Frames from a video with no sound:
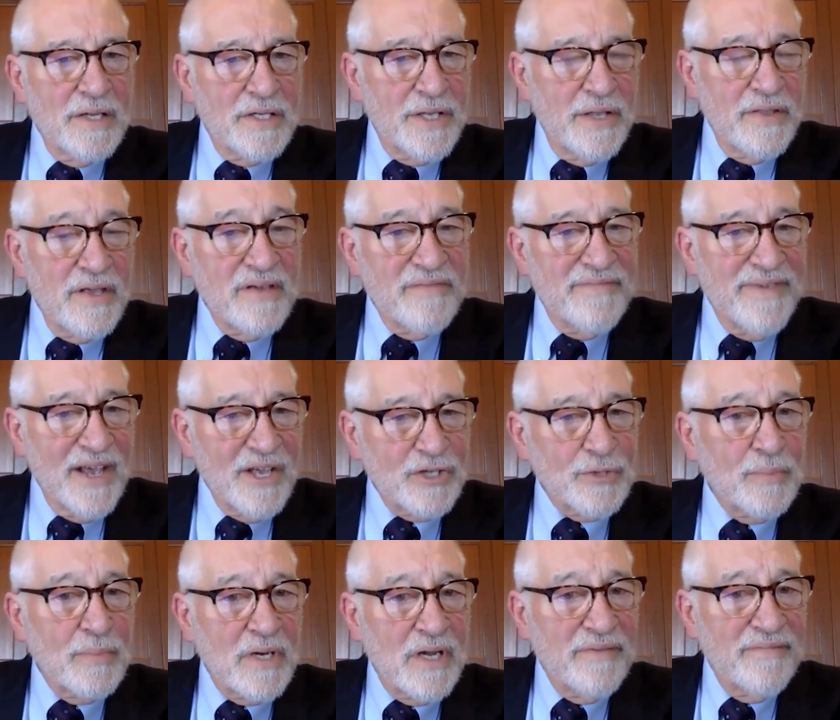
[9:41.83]
See, the
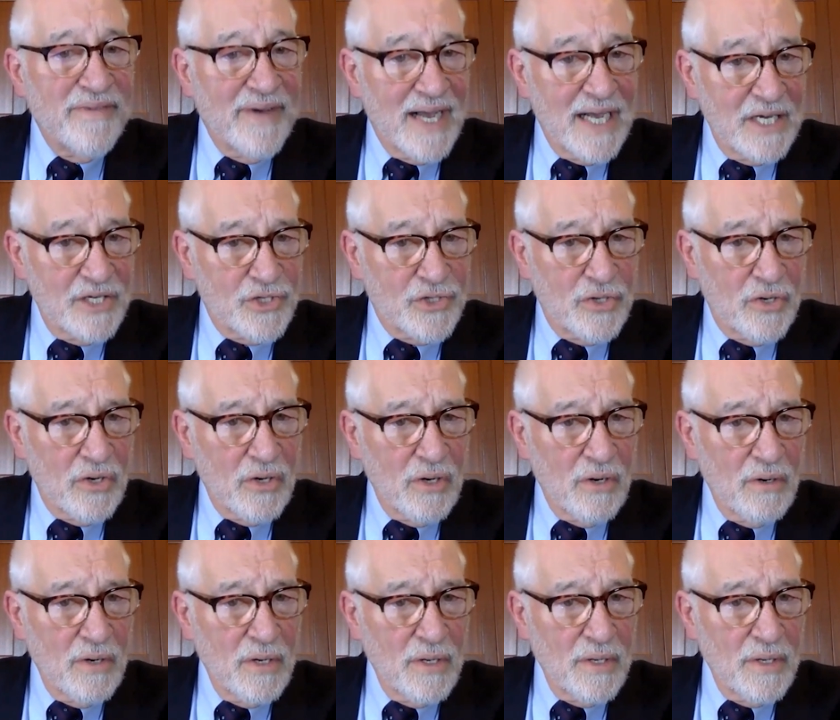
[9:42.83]
investment advisor,